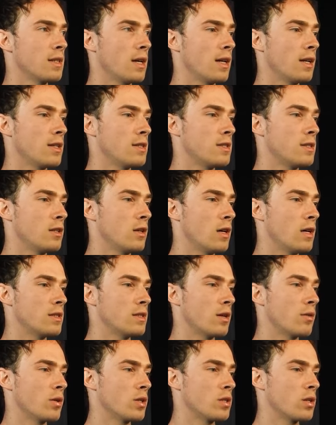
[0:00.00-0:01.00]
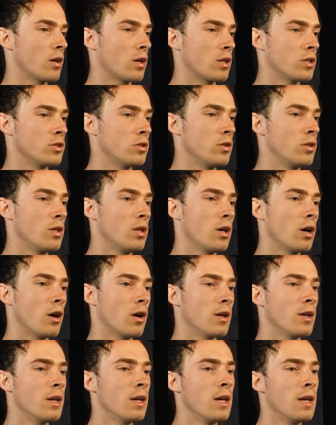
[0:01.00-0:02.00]
and a steal as our starting shooting
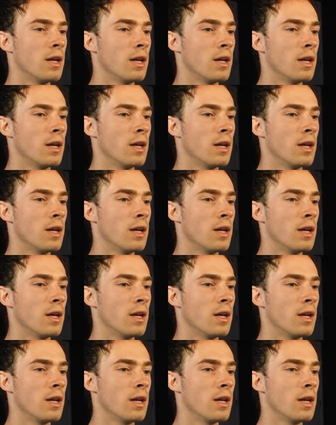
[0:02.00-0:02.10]
guard.